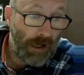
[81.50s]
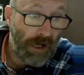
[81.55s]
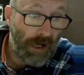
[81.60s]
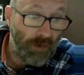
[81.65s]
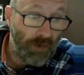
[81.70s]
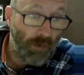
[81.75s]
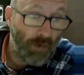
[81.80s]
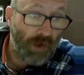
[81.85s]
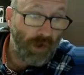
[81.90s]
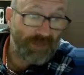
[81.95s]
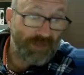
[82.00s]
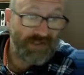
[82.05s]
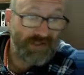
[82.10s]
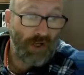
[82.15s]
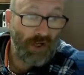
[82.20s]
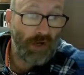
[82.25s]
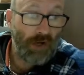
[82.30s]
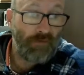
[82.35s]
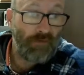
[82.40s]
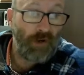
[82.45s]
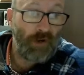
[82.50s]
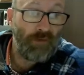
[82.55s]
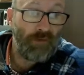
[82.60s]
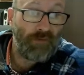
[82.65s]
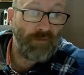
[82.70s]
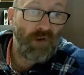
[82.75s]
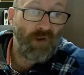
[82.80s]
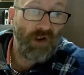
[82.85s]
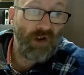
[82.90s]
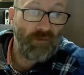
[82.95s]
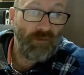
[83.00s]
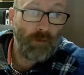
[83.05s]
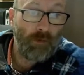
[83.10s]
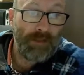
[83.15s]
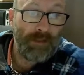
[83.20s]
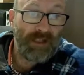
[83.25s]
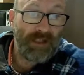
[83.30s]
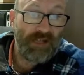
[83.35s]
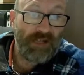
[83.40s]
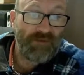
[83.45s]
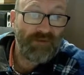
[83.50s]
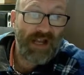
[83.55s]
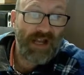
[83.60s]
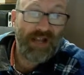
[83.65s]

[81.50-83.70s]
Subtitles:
Otherwise, the iPhone 5 will be left